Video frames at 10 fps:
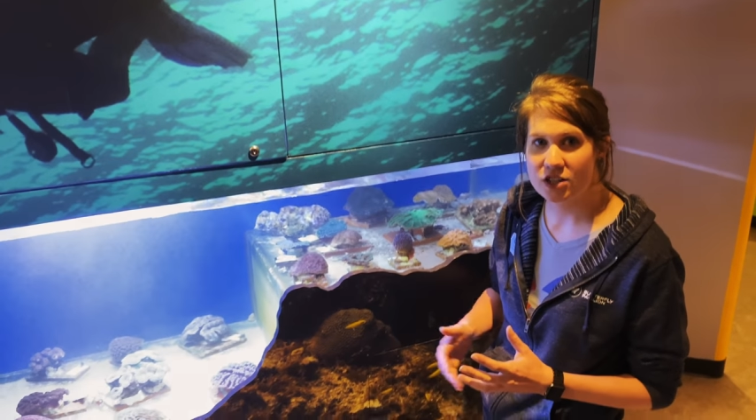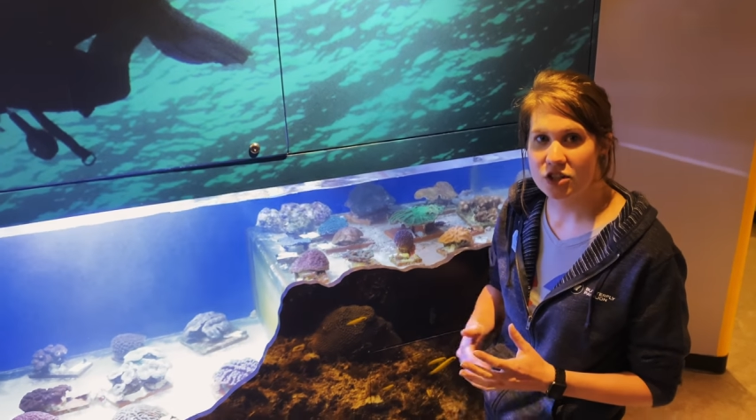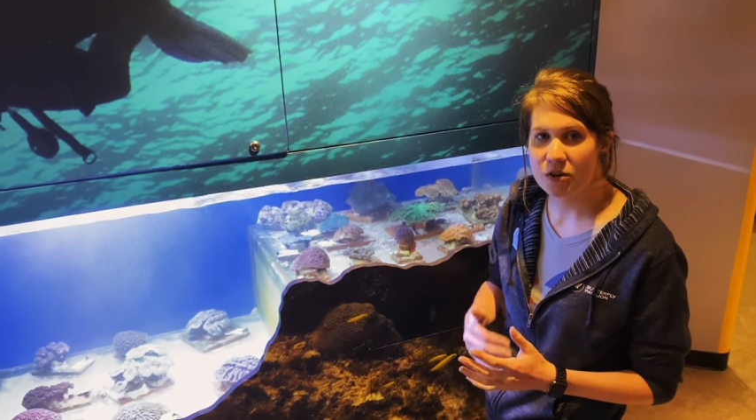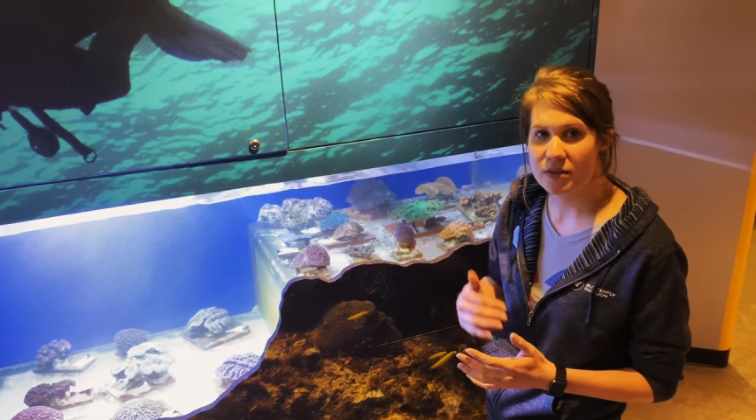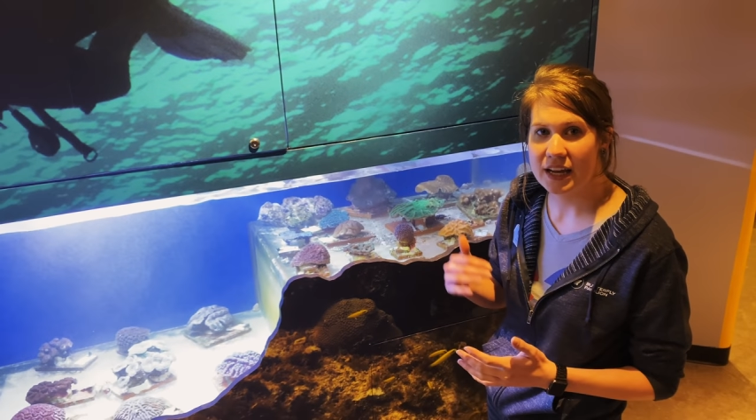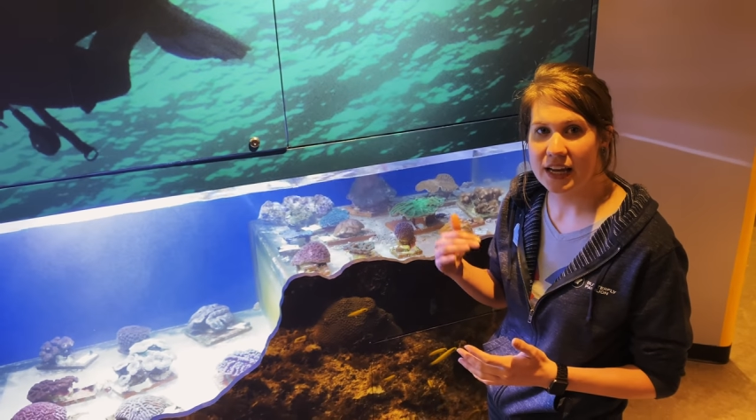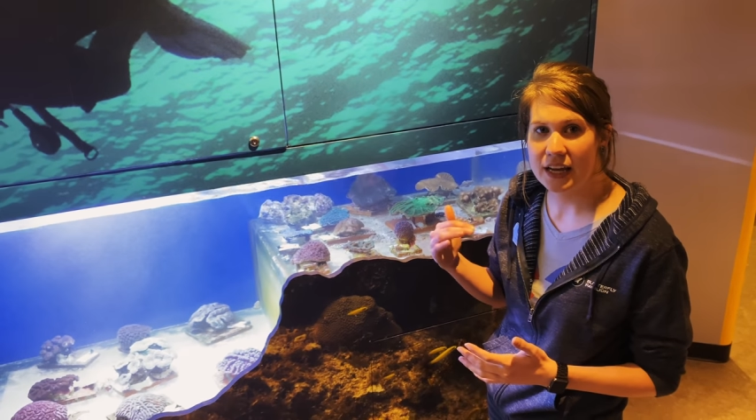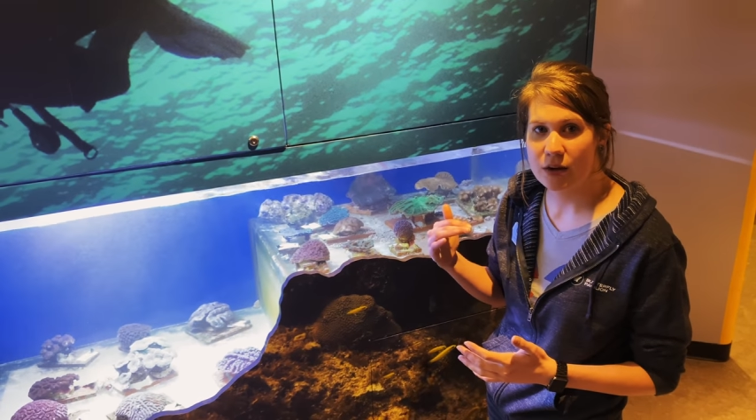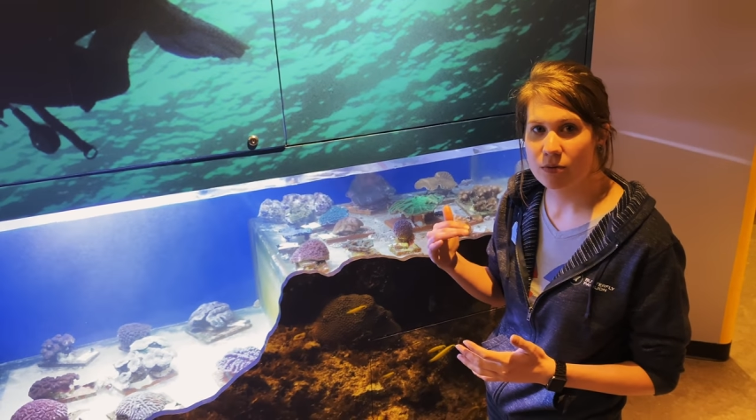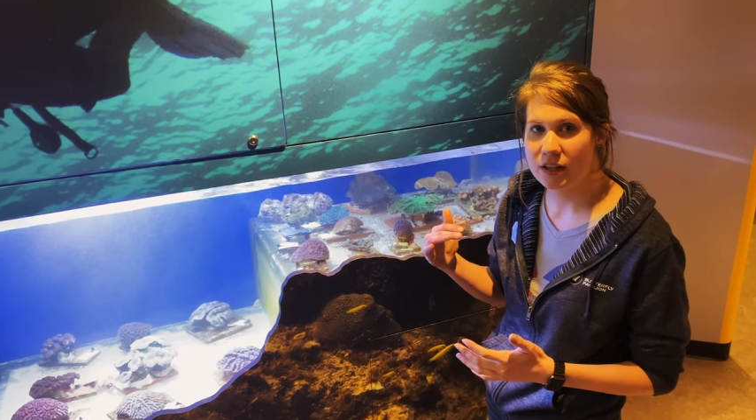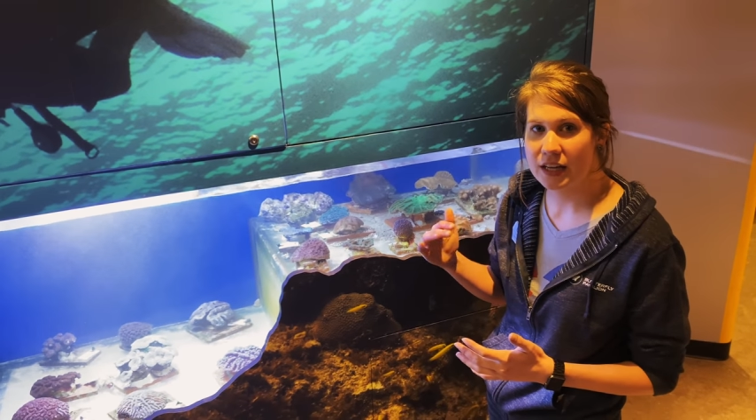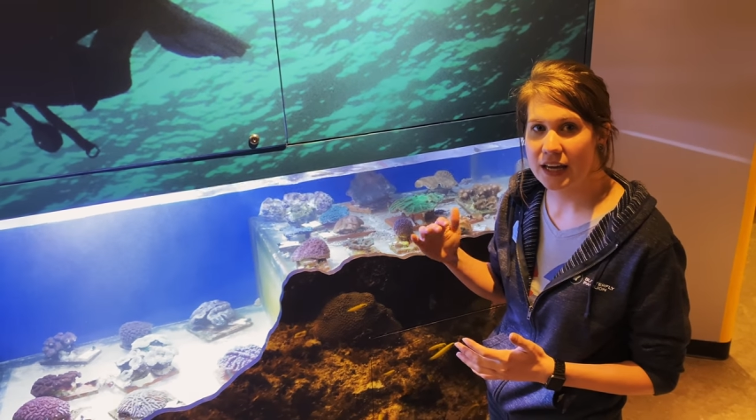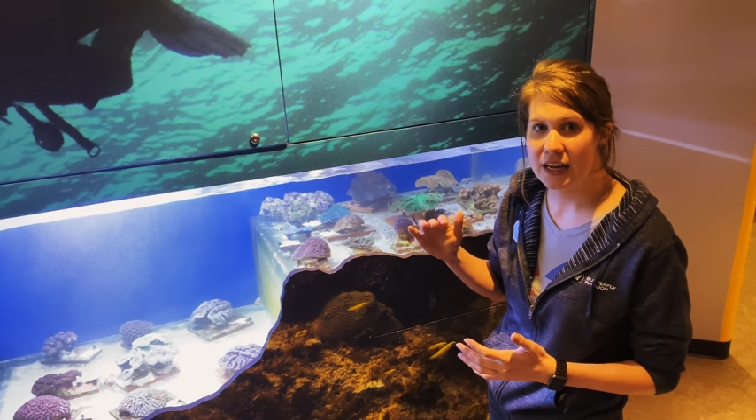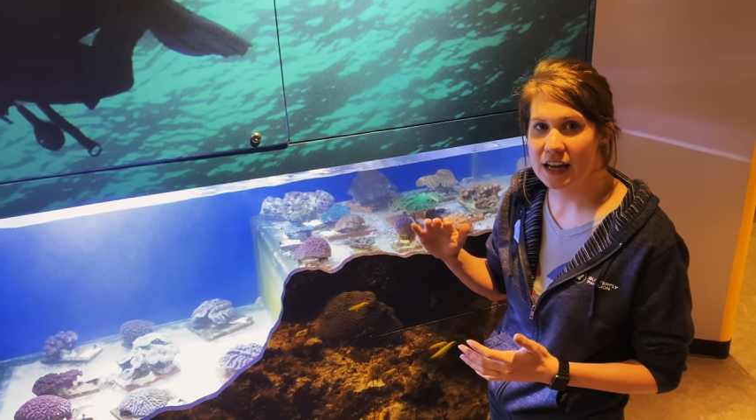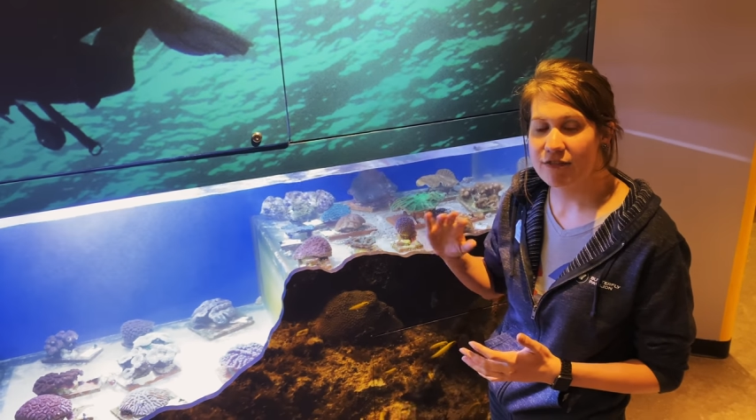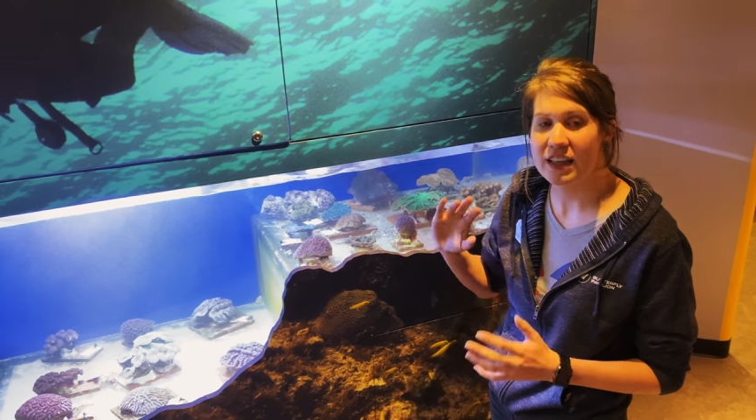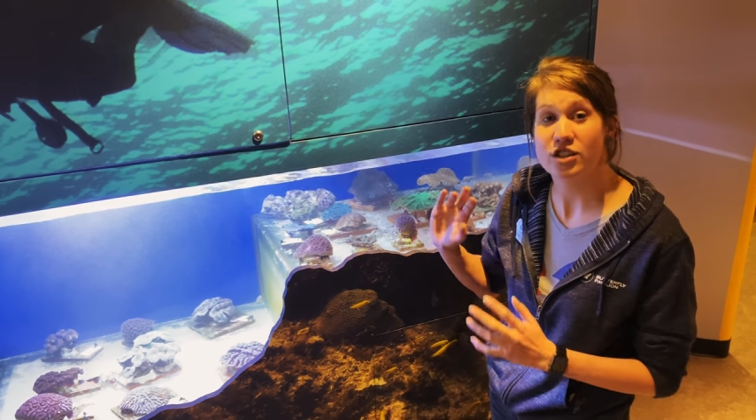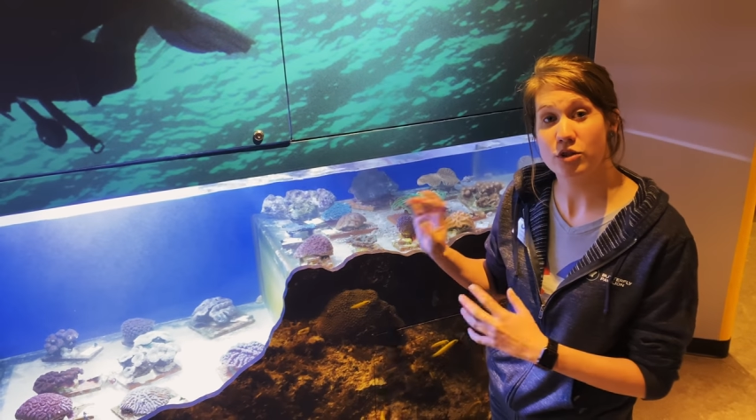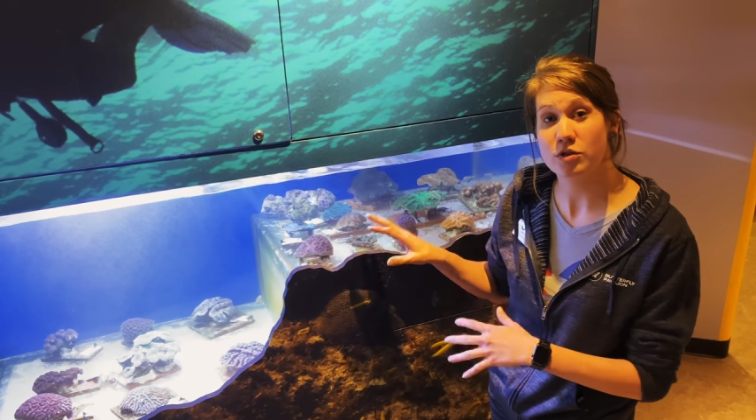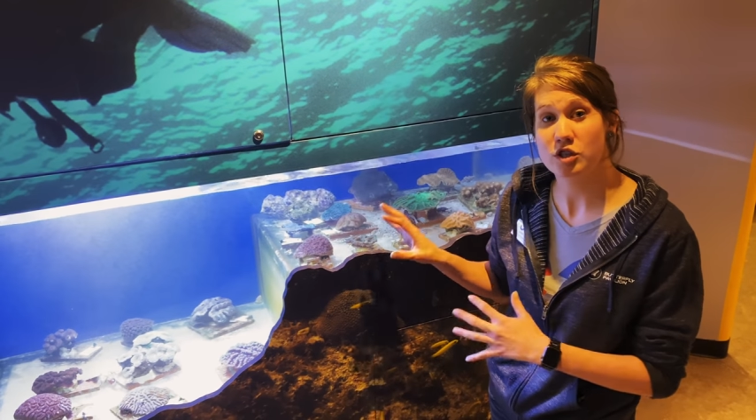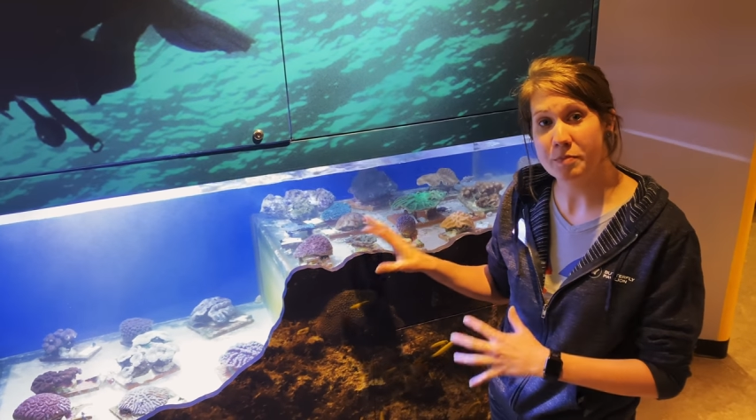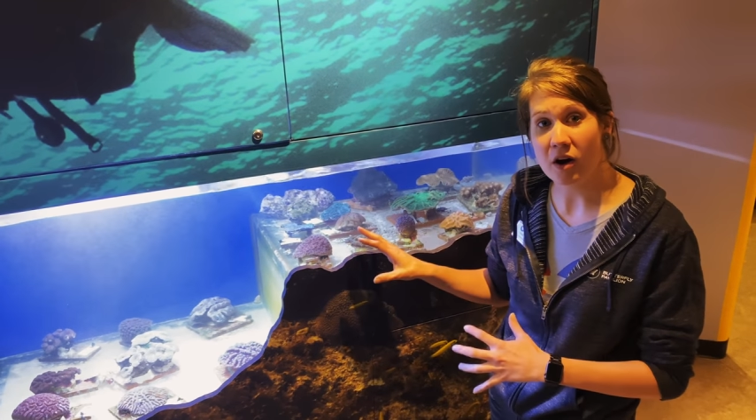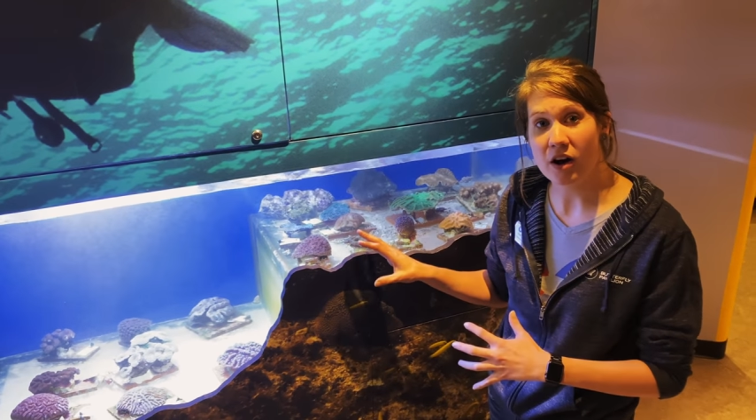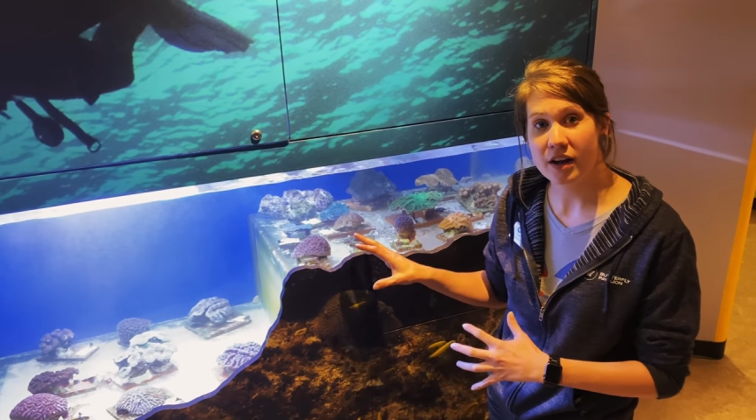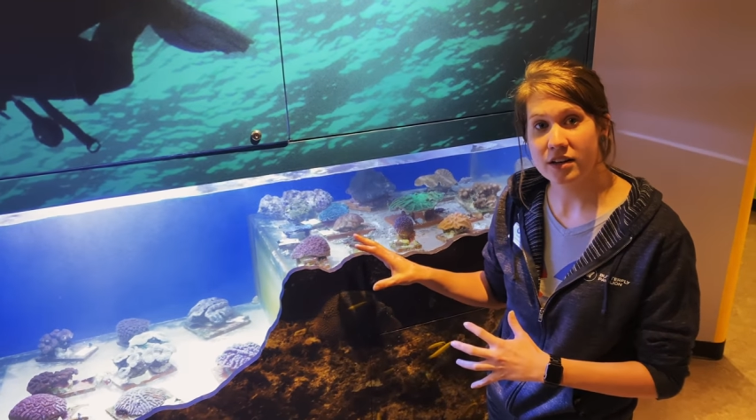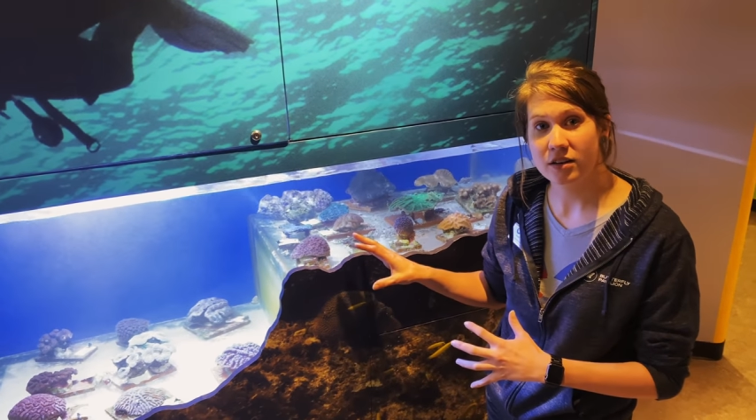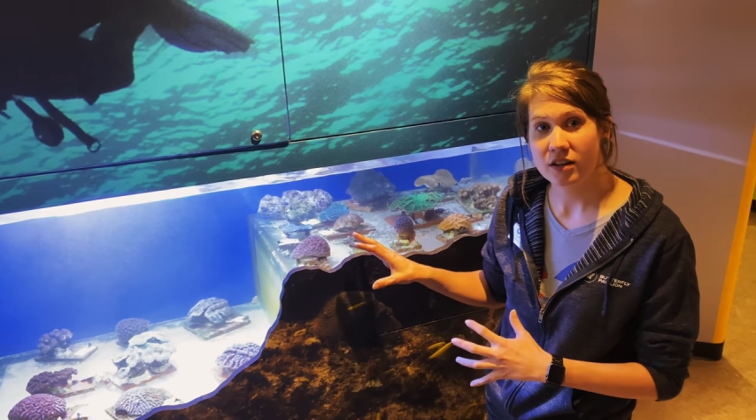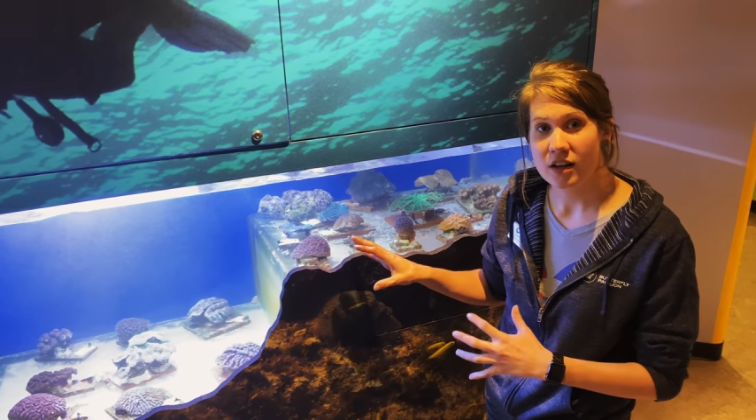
so they really, if they do spawn,